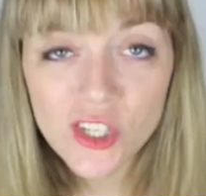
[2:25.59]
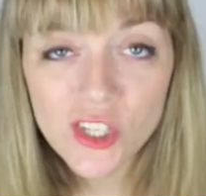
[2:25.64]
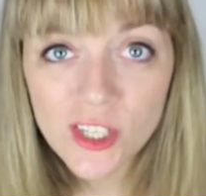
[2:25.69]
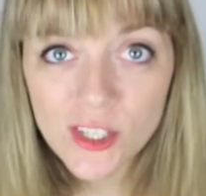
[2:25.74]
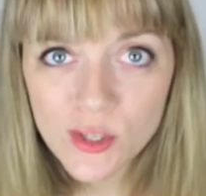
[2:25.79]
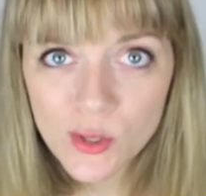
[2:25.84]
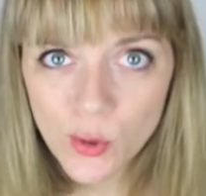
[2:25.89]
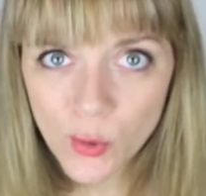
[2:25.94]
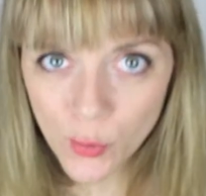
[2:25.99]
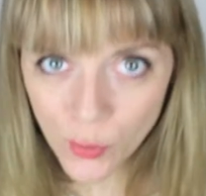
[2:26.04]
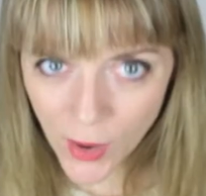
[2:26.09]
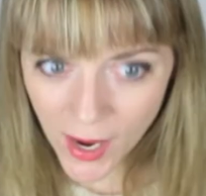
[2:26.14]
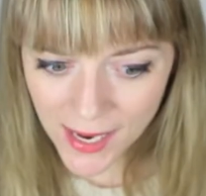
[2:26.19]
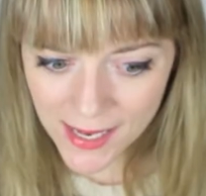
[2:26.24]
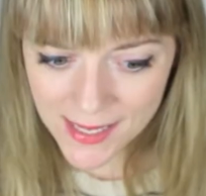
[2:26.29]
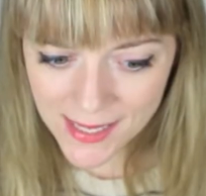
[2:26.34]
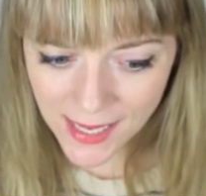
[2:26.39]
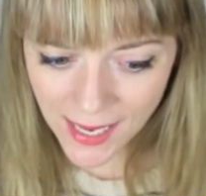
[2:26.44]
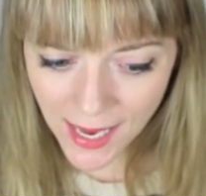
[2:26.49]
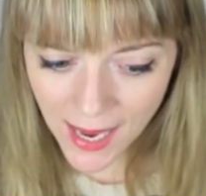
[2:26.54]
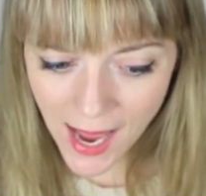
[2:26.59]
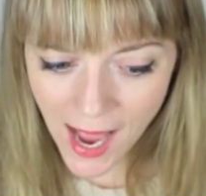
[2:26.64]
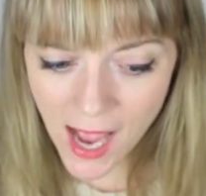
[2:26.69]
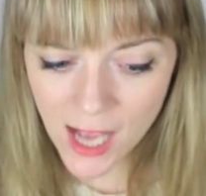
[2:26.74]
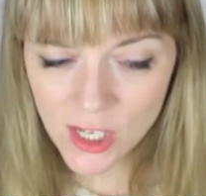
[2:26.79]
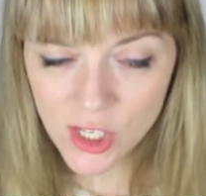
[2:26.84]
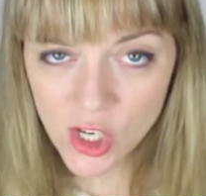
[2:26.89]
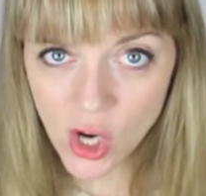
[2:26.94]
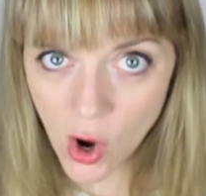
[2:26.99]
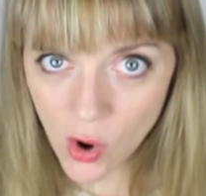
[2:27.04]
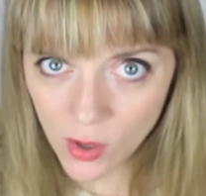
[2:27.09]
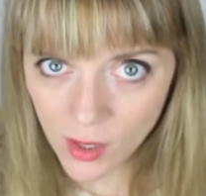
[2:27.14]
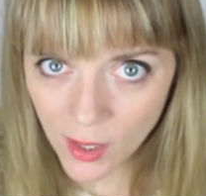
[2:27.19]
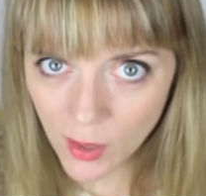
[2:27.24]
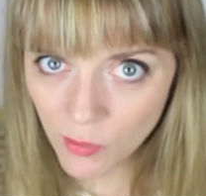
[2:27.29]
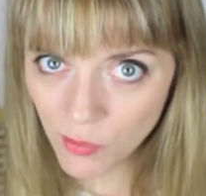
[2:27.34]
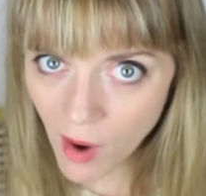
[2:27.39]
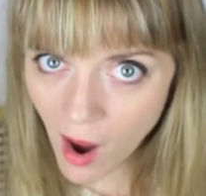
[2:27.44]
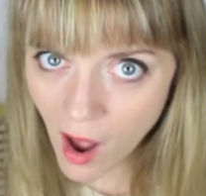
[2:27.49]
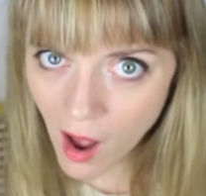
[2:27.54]
She's crazy, totally
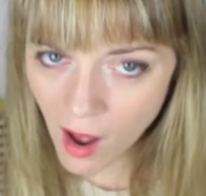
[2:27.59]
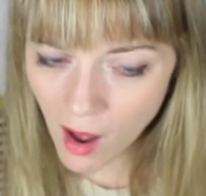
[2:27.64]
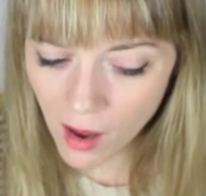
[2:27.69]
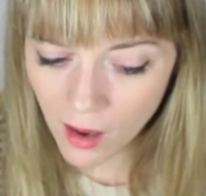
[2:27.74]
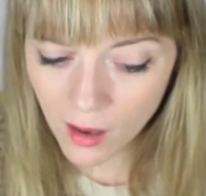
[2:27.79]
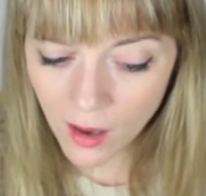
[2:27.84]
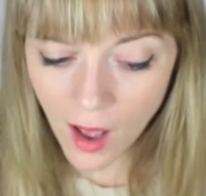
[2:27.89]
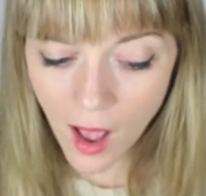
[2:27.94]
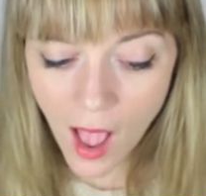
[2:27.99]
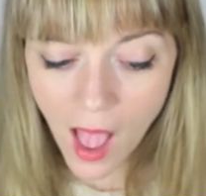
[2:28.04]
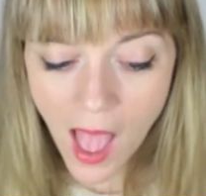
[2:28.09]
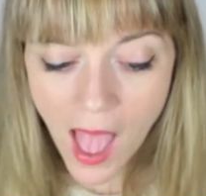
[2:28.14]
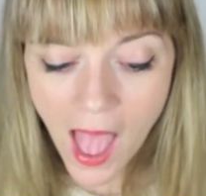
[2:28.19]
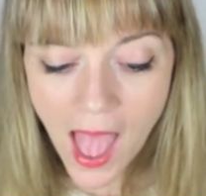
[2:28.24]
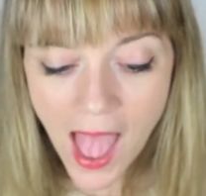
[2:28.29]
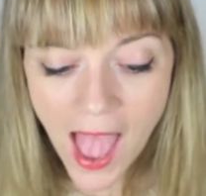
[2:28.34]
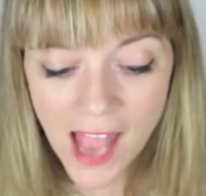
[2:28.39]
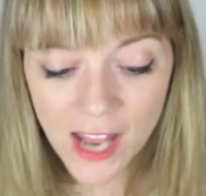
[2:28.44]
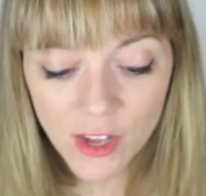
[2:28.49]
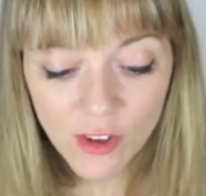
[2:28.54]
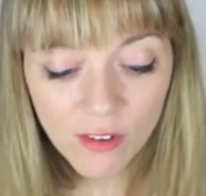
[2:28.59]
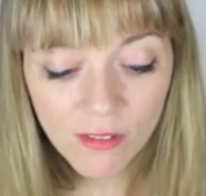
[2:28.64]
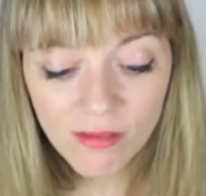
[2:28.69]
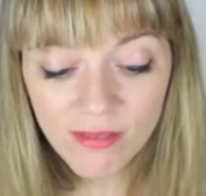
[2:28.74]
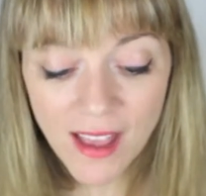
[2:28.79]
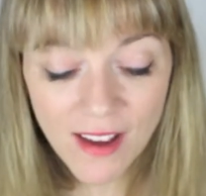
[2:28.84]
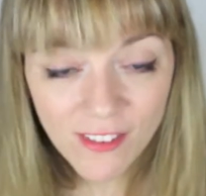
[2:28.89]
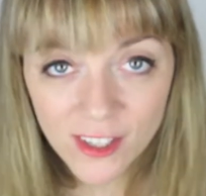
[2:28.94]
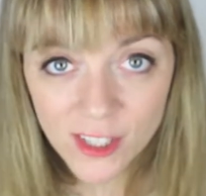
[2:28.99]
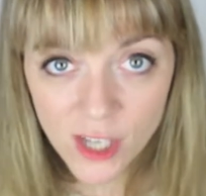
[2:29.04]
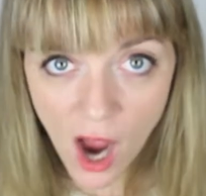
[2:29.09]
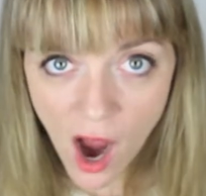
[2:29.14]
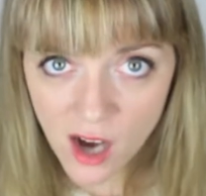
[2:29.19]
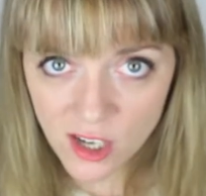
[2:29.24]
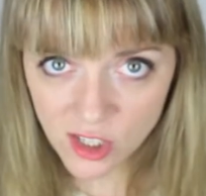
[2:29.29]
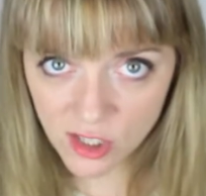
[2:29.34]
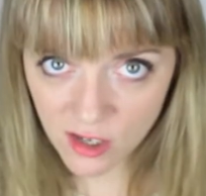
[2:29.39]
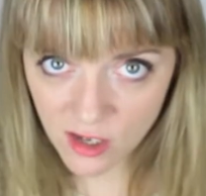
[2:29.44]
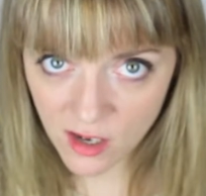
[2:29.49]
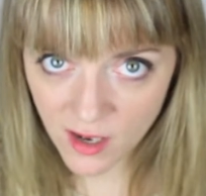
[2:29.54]
wrong, and you'll never talk
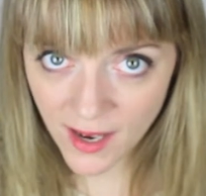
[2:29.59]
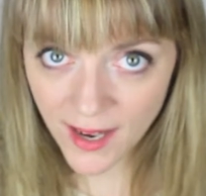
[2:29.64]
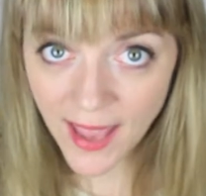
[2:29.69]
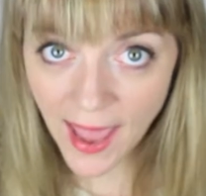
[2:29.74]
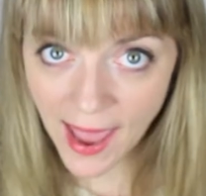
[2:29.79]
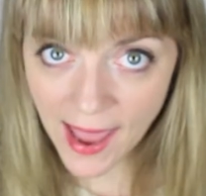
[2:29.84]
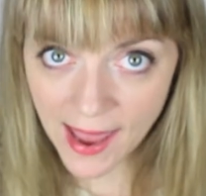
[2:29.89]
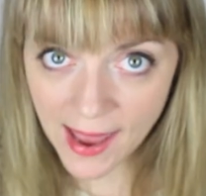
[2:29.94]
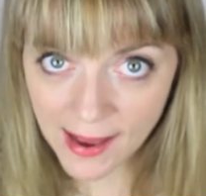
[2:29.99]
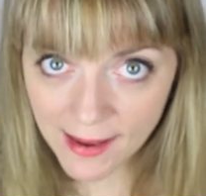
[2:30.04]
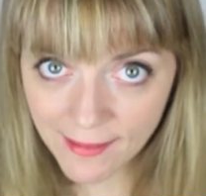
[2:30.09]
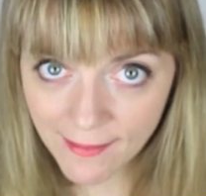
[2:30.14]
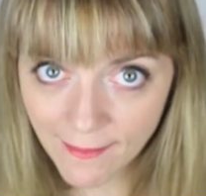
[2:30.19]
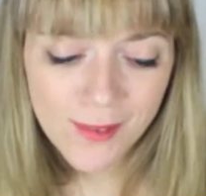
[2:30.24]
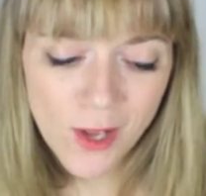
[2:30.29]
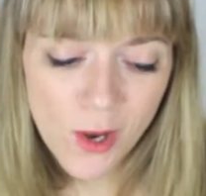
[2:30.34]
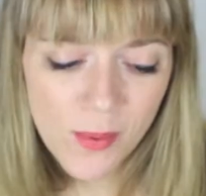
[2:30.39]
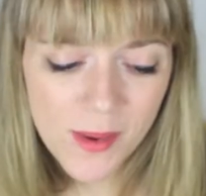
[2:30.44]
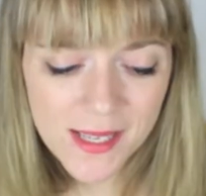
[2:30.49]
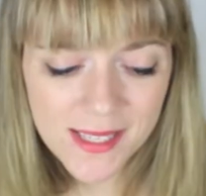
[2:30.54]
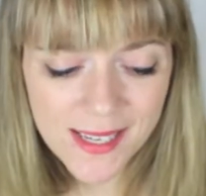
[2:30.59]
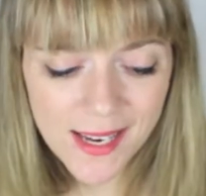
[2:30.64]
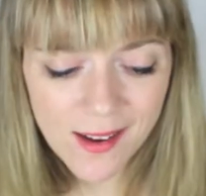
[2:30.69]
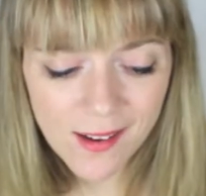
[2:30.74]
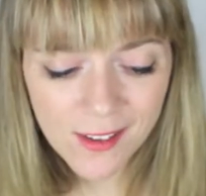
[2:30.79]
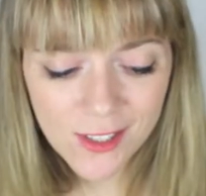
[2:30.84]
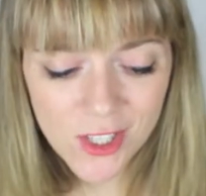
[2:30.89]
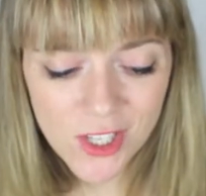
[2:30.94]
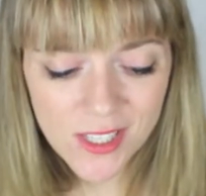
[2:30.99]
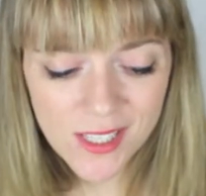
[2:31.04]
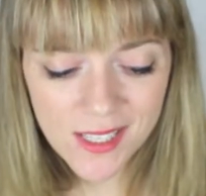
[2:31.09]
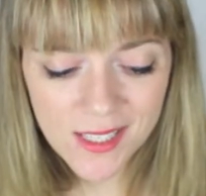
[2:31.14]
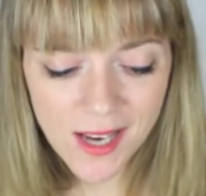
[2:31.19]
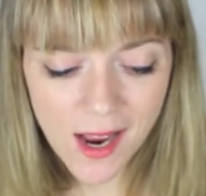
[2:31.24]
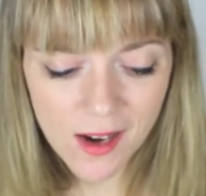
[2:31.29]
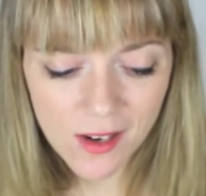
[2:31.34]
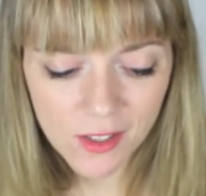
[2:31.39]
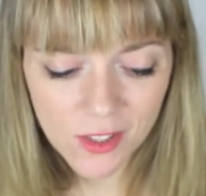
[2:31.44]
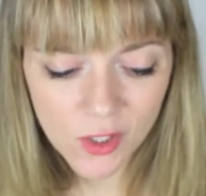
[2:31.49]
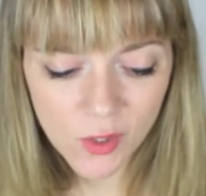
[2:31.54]
to her again. No big deal, she's
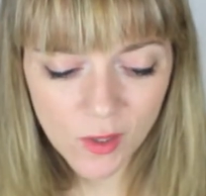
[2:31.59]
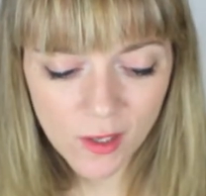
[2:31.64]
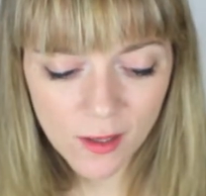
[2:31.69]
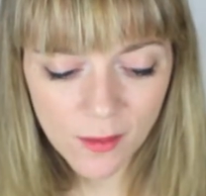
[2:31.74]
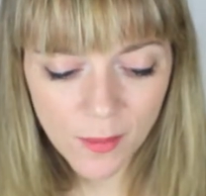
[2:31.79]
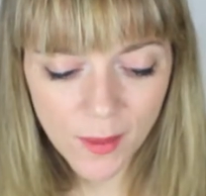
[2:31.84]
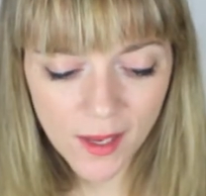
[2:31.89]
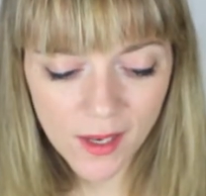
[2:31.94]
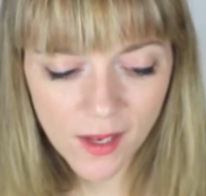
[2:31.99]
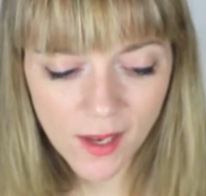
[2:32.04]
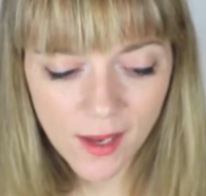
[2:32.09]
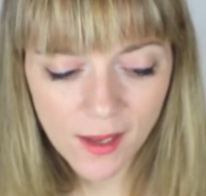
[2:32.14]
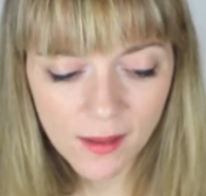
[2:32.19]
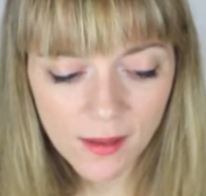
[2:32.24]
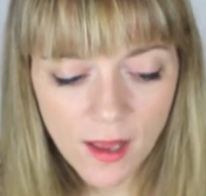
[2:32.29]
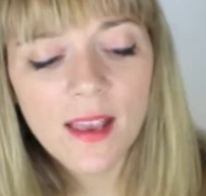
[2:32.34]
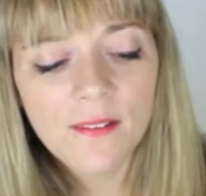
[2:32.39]
entitled to her opinion.